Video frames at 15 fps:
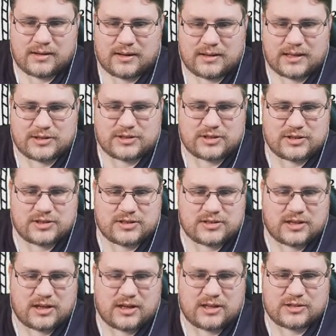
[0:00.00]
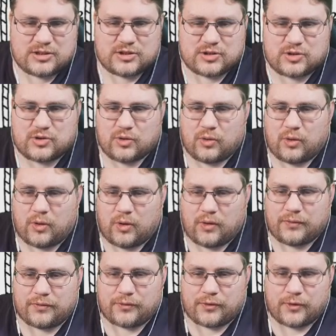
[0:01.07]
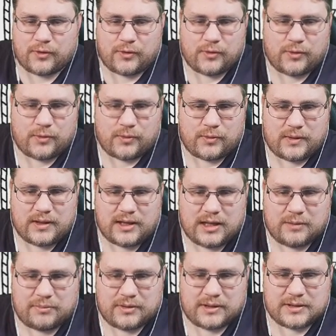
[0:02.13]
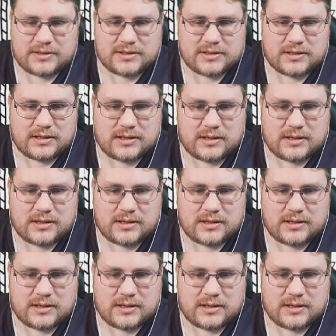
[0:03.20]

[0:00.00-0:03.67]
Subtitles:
Yeah, let's just gore through here, please.